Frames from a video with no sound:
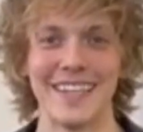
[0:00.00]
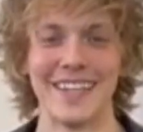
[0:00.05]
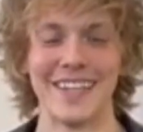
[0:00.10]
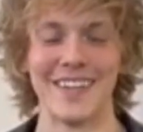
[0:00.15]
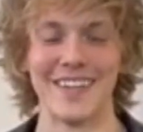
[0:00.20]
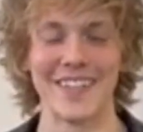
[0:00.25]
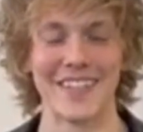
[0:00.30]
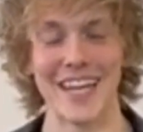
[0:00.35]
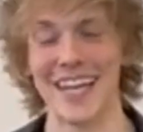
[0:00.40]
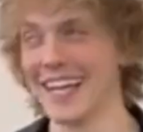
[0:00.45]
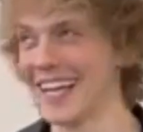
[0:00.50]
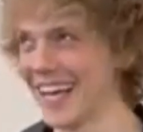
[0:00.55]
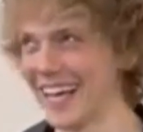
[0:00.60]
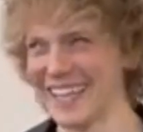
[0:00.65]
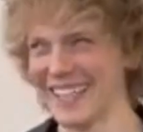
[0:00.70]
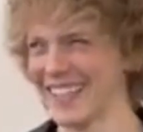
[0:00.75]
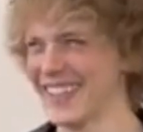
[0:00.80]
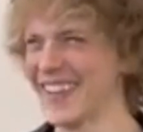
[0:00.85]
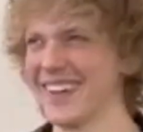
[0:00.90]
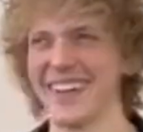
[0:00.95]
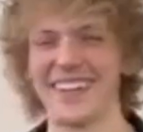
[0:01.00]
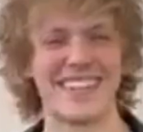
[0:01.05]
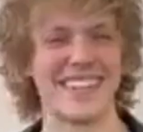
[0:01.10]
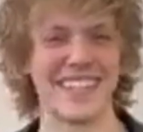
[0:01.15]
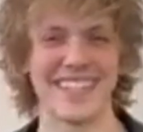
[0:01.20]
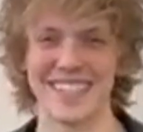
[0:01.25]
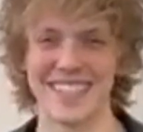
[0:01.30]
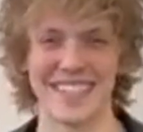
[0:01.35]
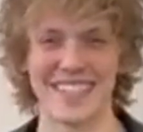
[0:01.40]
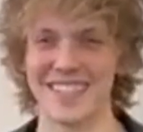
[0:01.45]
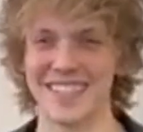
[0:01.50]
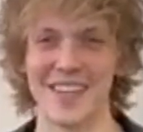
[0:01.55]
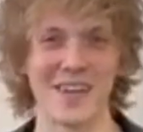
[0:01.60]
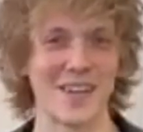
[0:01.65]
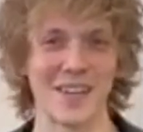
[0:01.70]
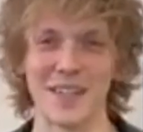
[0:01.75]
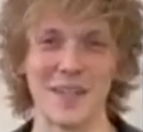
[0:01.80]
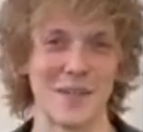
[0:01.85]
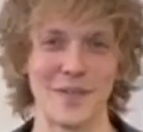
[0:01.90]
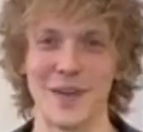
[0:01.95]
Which I don't know, I think is like a
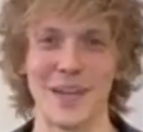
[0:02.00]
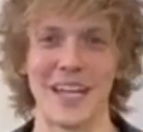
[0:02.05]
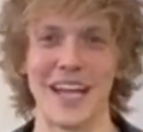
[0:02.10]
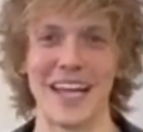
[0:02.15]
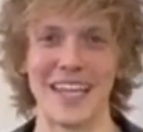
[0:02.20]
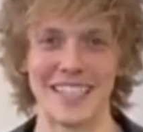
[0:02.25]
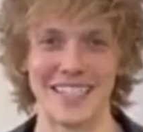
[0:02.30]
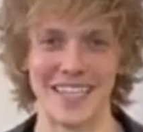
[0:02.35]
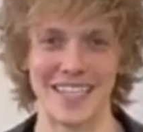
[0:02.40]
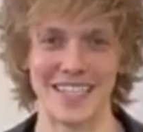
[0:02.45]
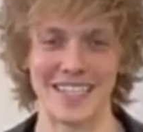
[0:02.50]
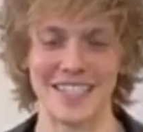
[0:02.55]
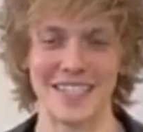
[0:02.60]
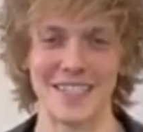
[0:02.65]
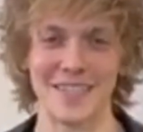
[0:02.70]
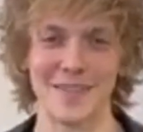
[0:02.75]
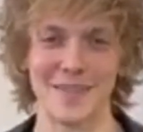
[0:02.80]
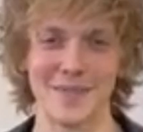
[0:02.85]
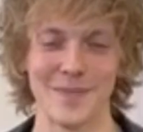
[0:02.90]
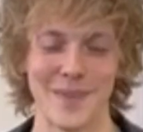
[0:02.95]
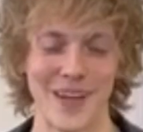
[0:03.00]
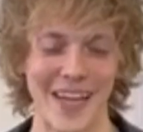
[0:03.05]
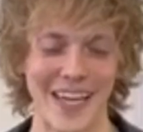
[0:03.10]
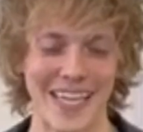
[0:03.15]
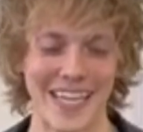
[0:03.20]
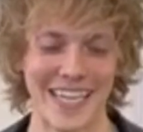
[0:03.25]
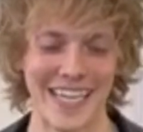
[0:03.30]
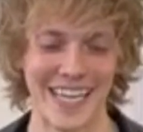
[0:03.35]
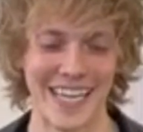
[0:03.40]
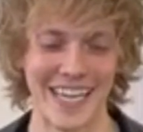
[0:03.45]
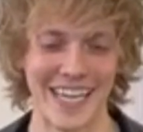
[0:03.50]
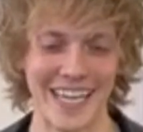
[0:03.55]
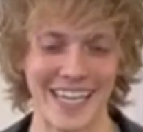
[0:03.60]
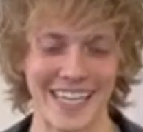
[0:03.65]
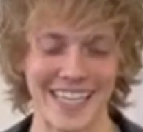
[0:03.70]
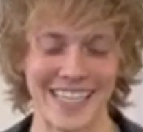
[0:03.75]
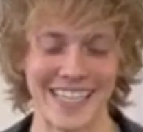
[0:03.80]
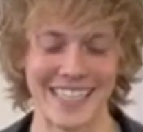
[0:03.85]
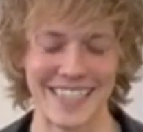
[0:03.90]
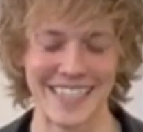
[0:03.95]
totally different context. But
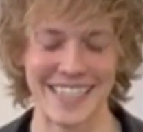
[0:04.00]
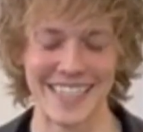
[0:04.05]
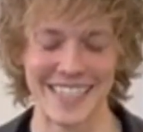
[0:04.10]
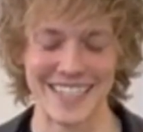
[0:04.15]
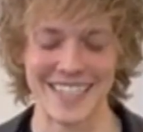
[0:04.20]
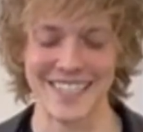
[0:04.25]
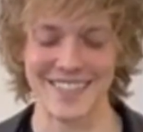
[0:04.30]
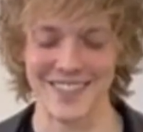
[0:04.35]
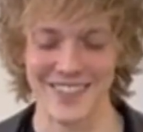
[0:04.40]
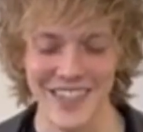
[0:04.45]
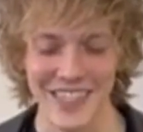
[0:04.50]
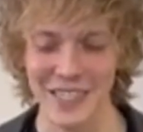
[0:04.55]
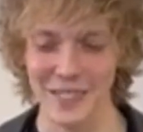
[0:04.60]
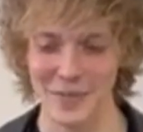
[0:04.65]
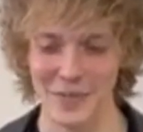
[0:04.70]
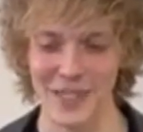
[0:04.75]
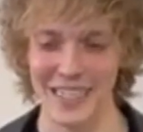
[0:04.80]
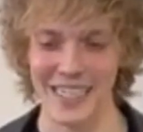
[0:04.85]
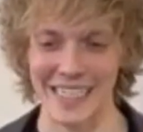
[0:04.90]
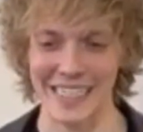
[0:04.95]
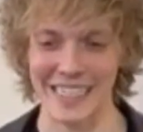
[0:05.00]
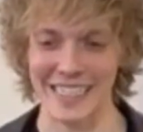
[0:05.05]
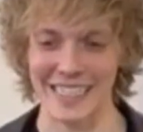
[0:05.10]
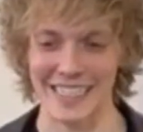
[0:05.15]
it's really